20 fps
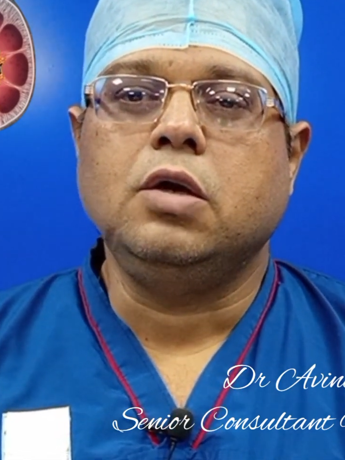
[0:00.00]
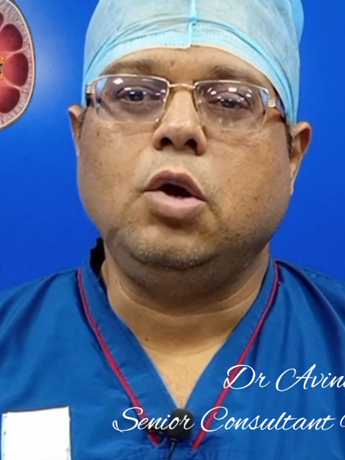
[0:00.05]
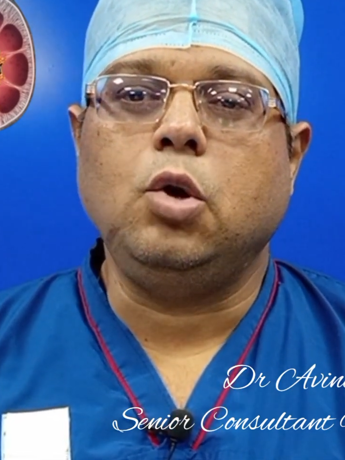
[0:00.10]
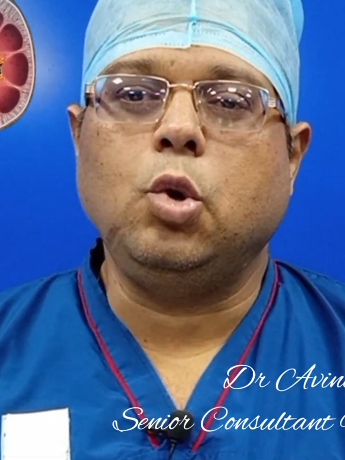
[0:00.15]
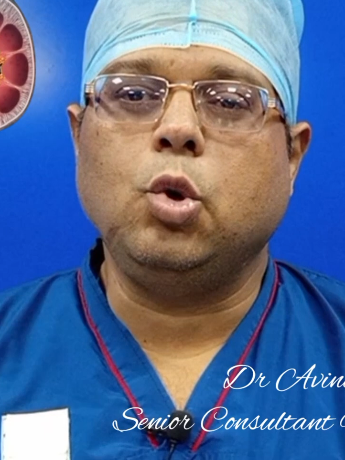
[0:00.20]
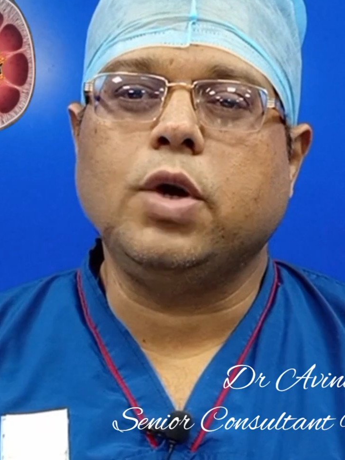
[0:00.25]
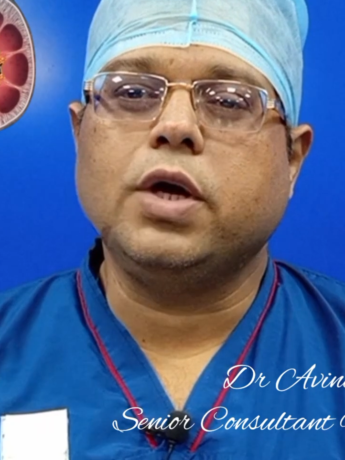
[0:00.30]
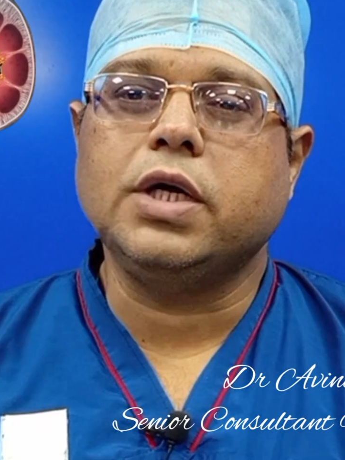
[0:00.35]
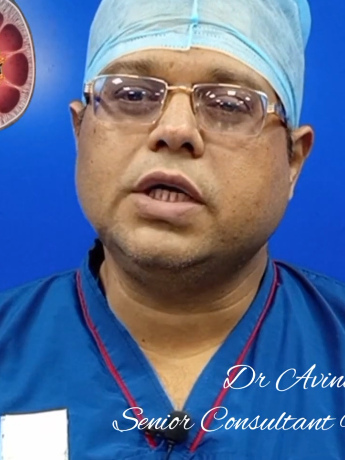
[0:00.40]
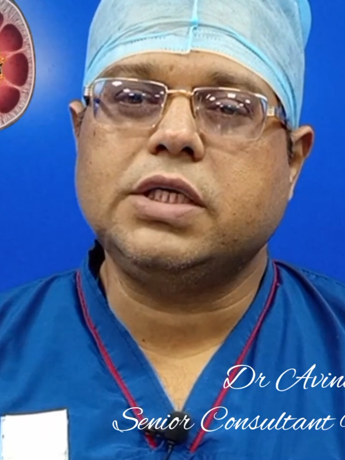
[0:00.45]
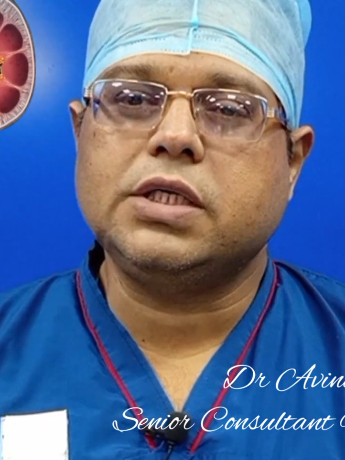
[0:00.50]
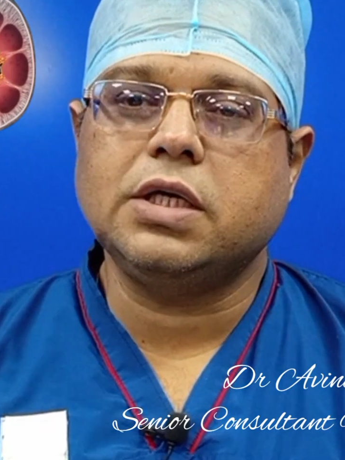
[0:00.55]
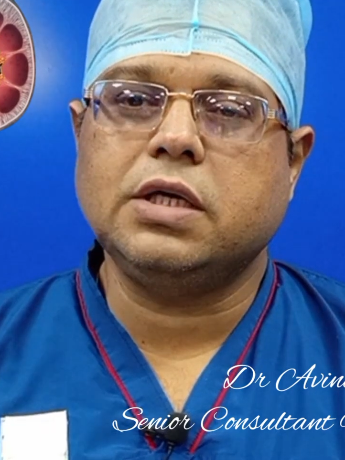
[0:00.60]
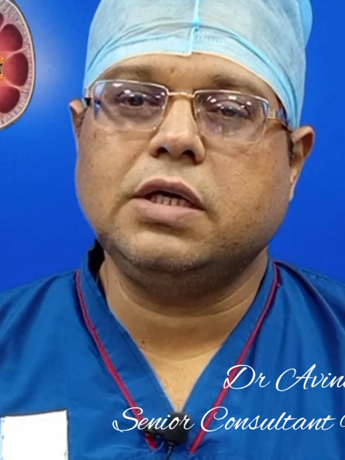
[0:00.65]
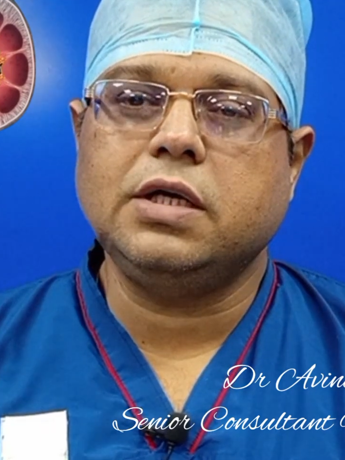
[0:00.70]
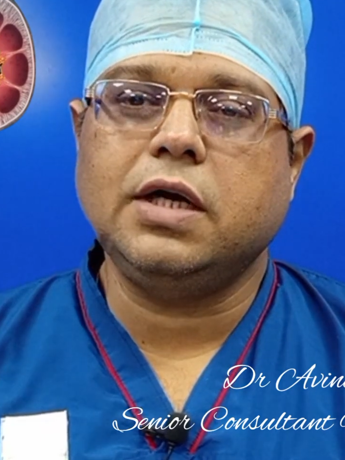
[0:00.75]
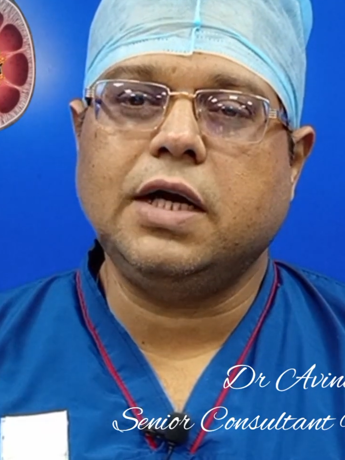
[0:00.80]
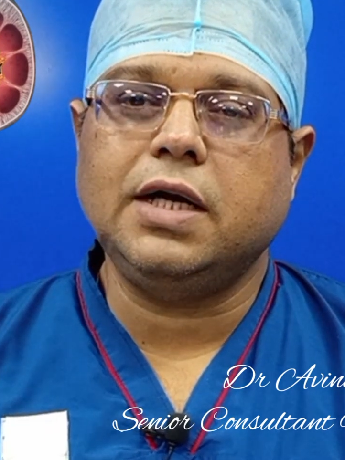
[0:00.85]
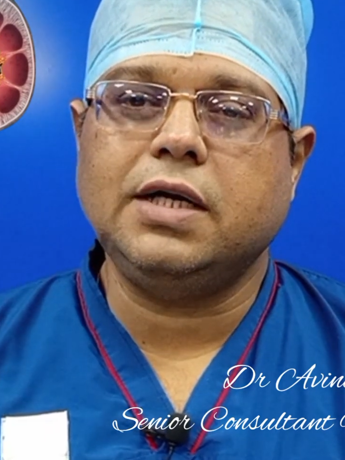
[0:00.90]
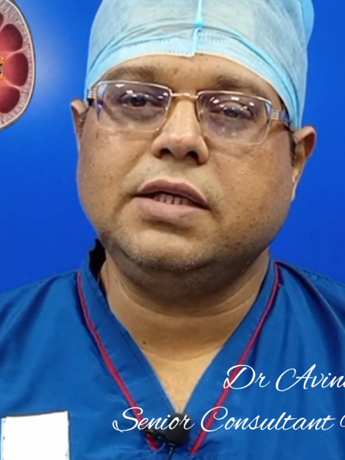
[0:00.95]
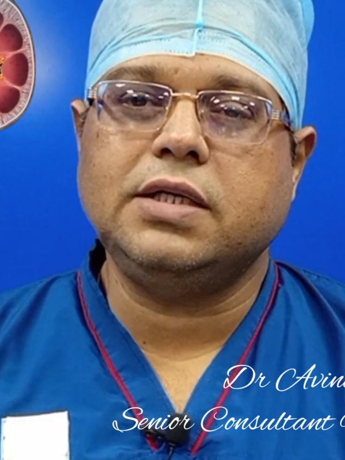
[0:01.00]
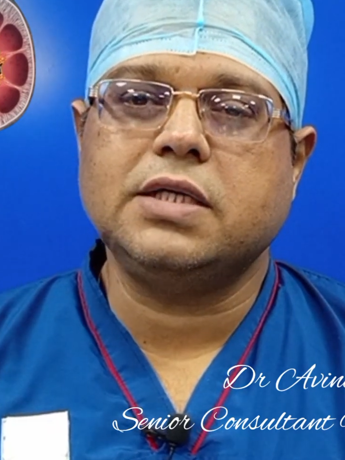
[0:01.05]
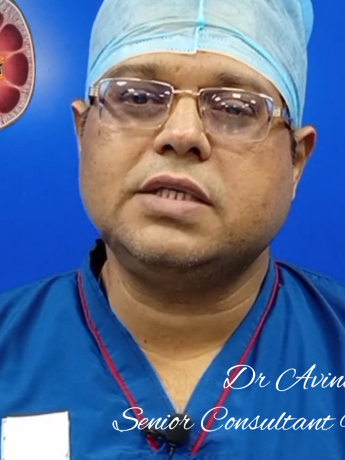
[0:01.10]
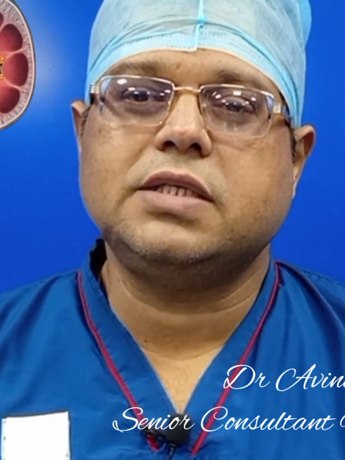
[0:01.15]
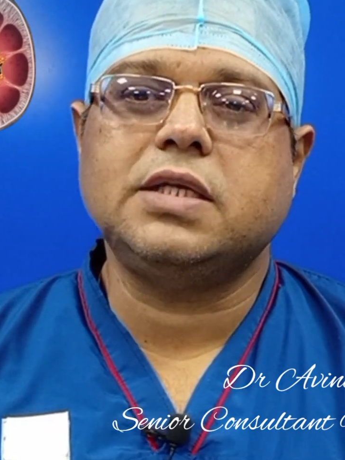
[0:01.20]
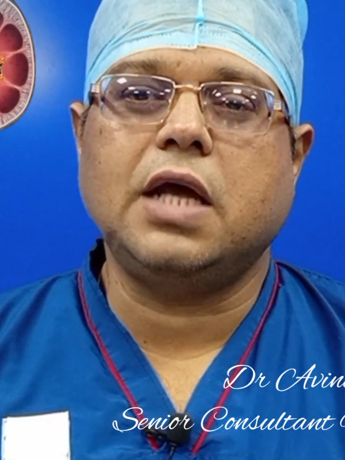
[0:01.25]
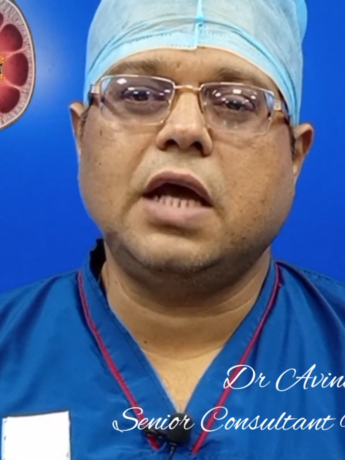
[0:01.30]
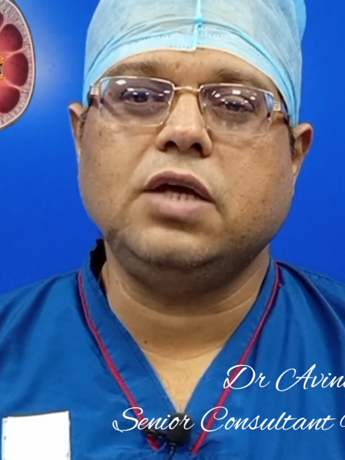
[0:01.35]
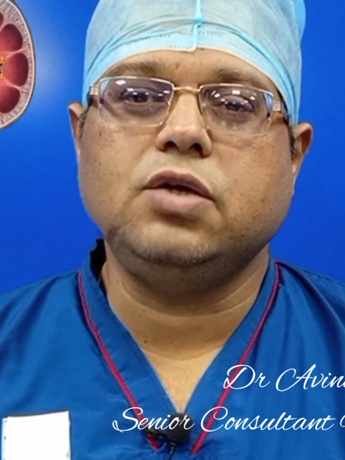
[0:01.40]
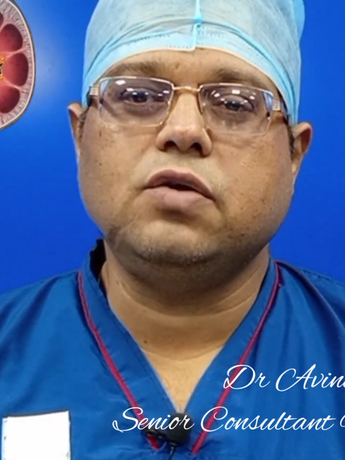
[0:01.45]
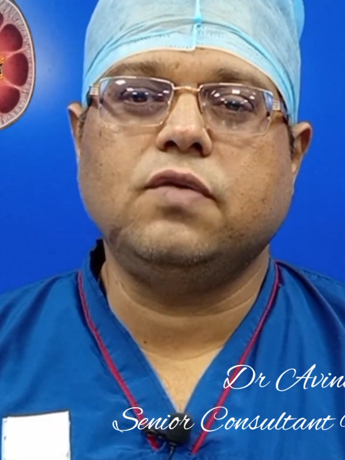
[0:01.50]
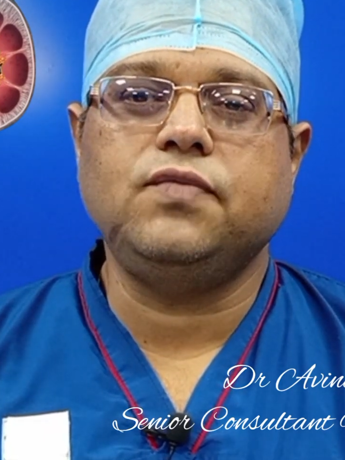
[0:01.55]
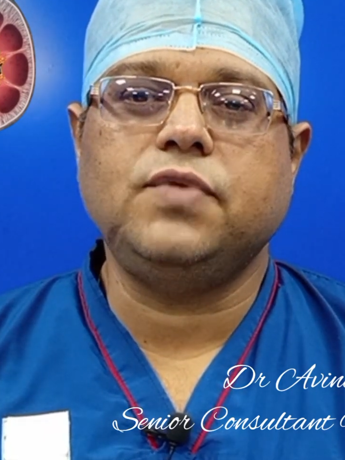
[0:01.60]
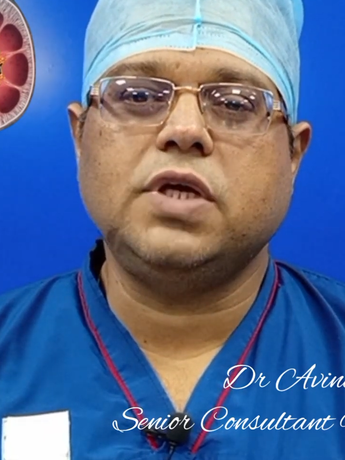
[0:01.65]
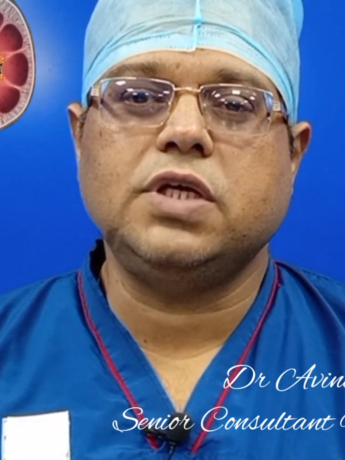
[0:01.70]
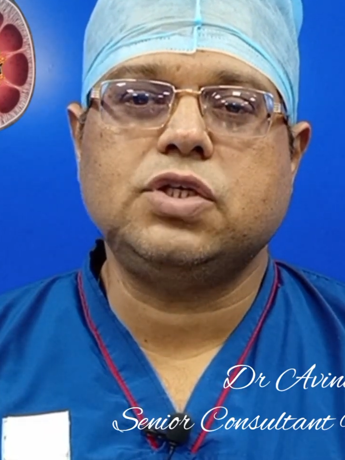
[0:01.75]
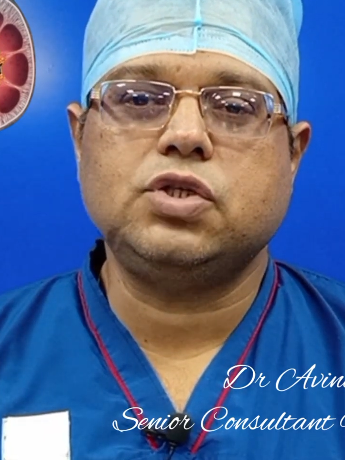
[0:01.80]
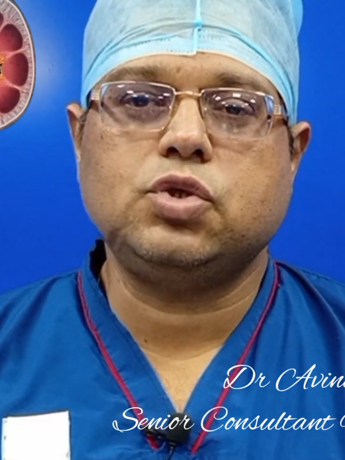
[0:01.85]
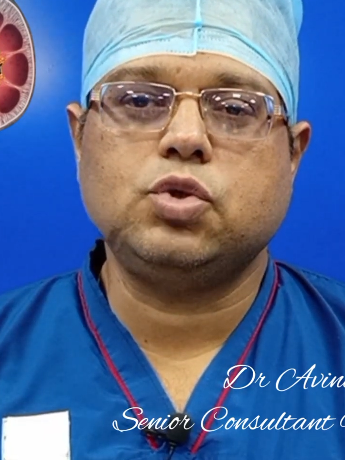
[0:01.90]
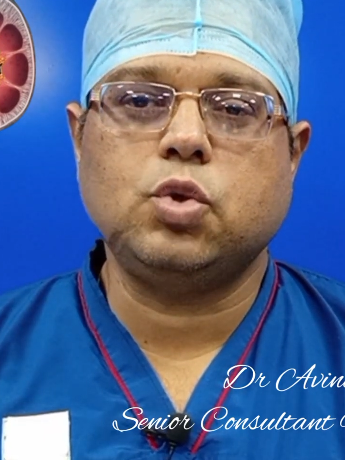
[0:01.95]
location and the size of
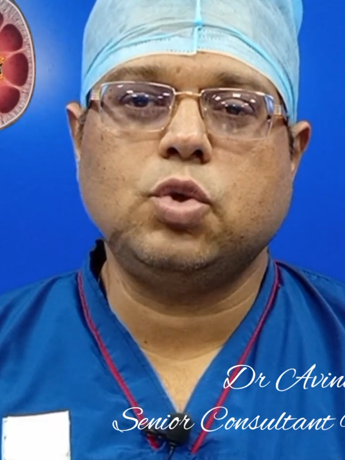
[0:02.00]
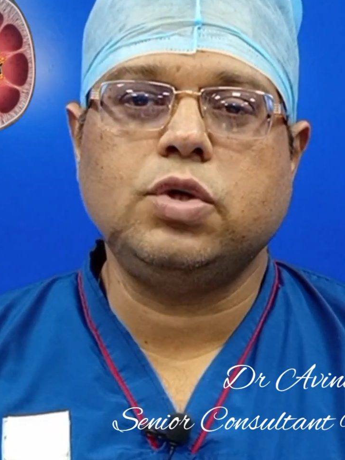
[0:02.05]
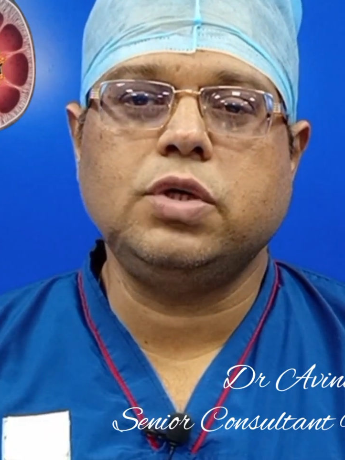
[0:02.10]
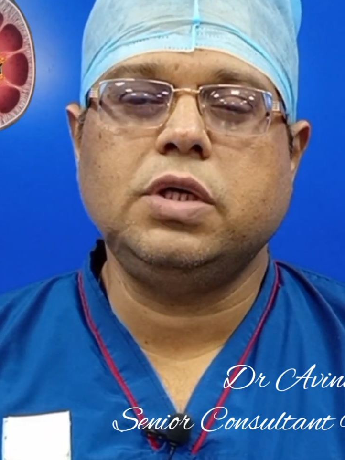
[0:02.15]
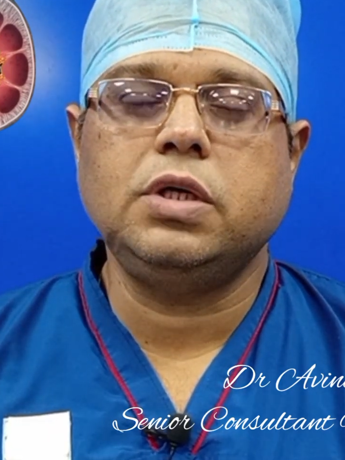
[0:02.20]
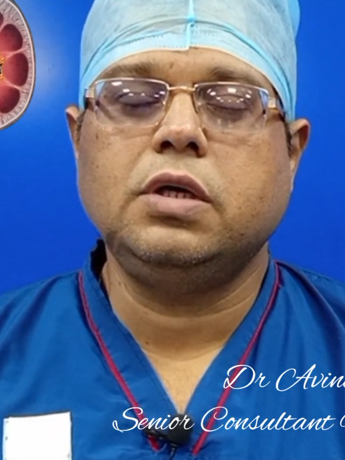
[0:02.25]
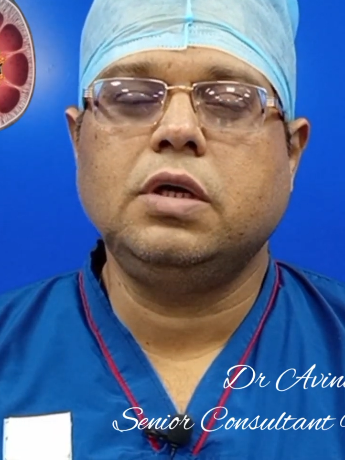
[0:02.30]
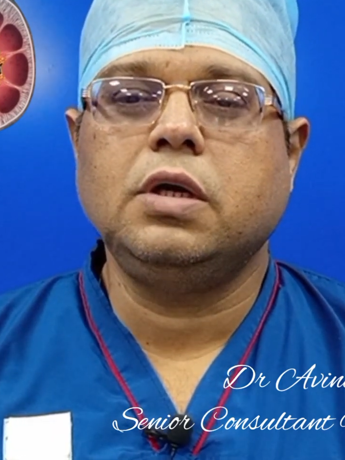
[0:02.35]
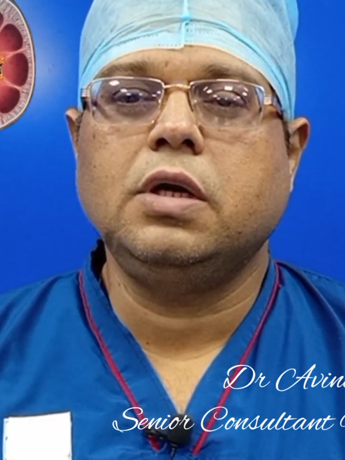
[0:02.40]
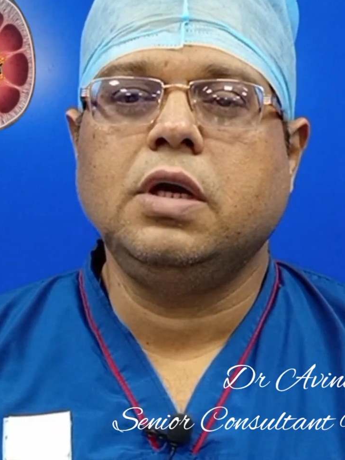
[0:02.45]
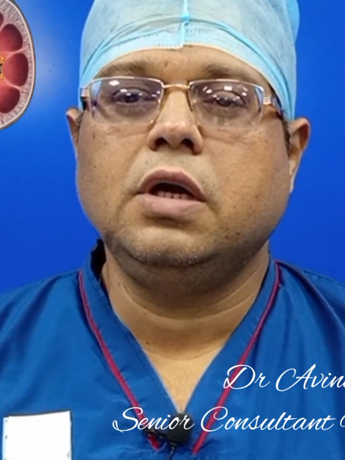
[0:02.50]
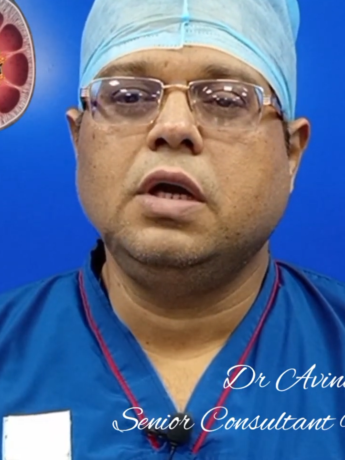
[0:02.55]
the stone.